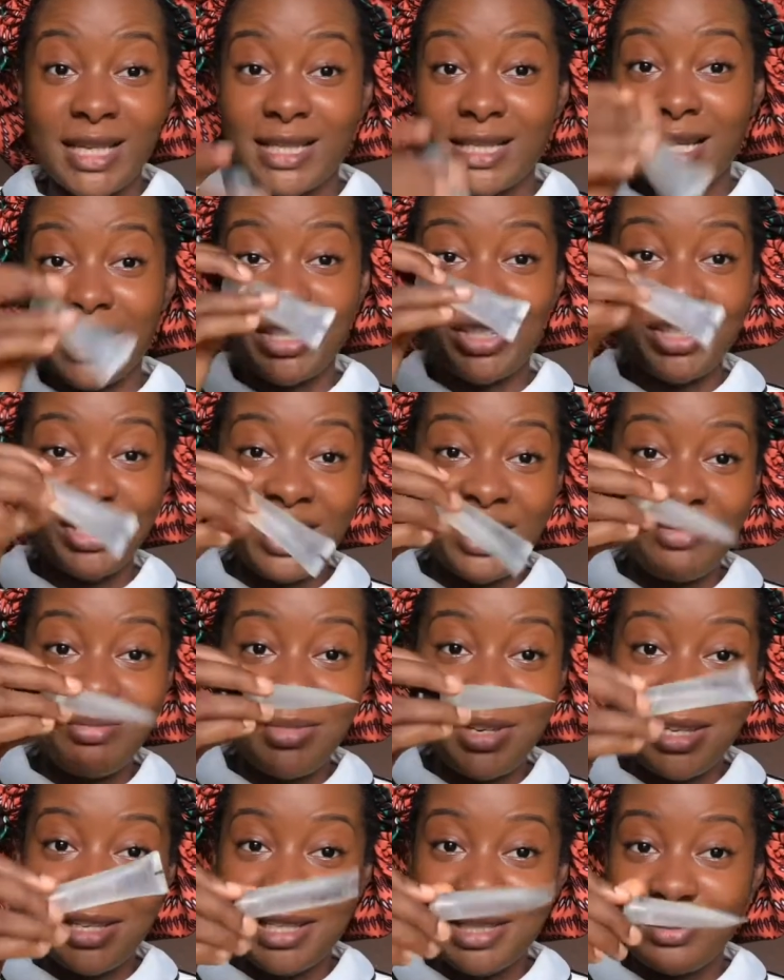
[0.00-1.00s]
and she gave
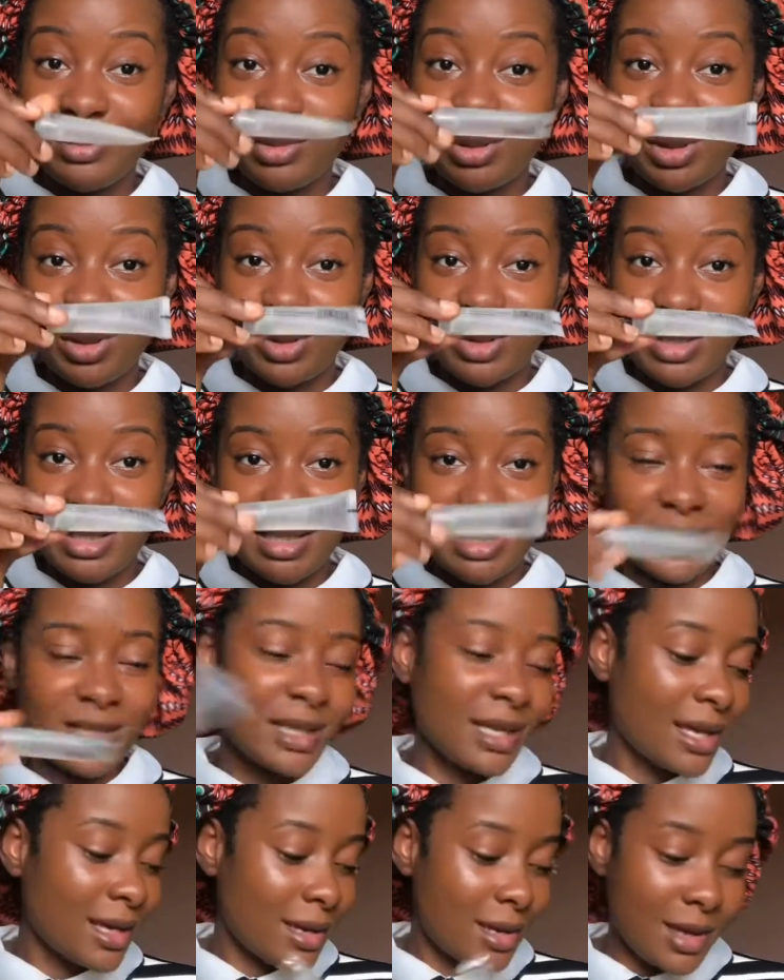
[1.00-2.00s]
me a lip gloss
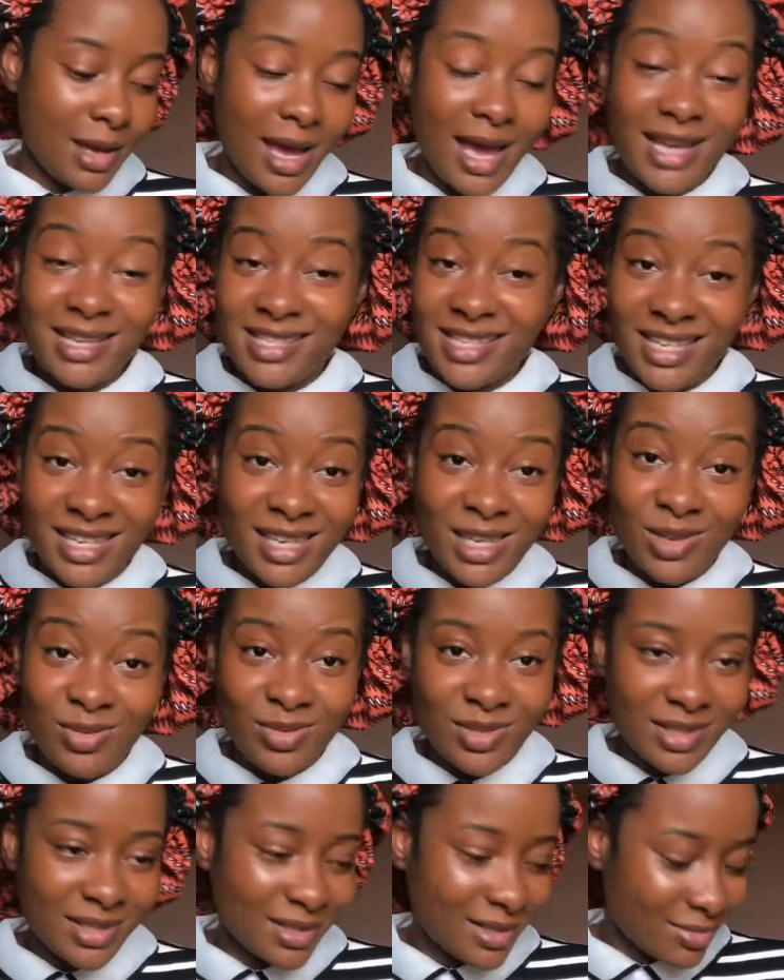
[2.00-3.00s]
as a
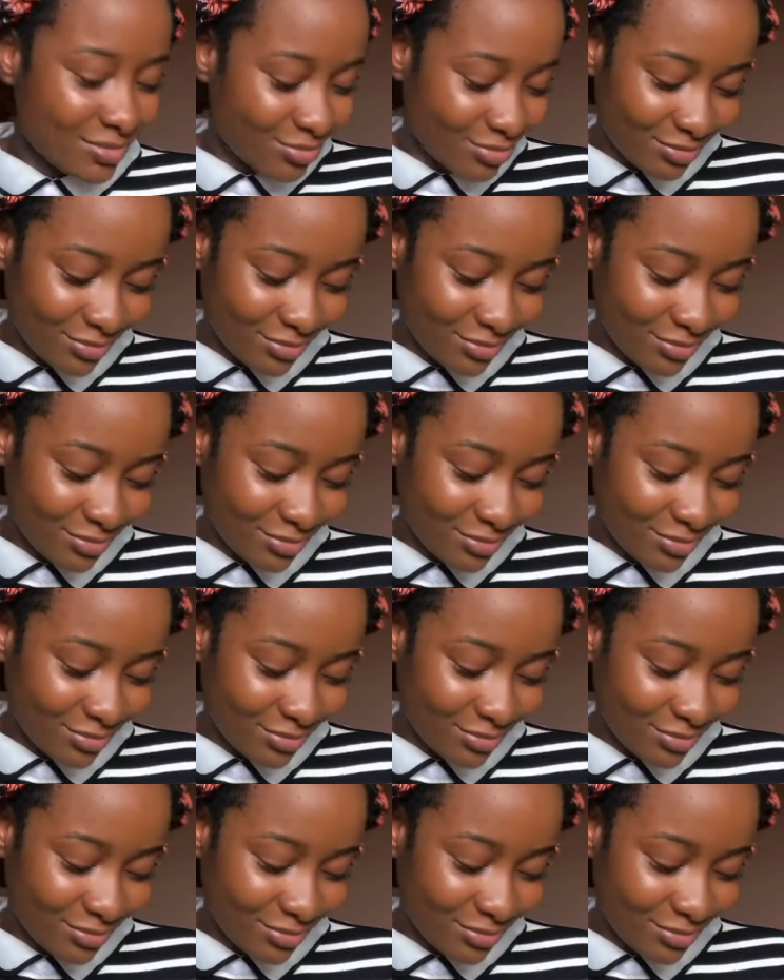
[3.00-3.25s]
gift.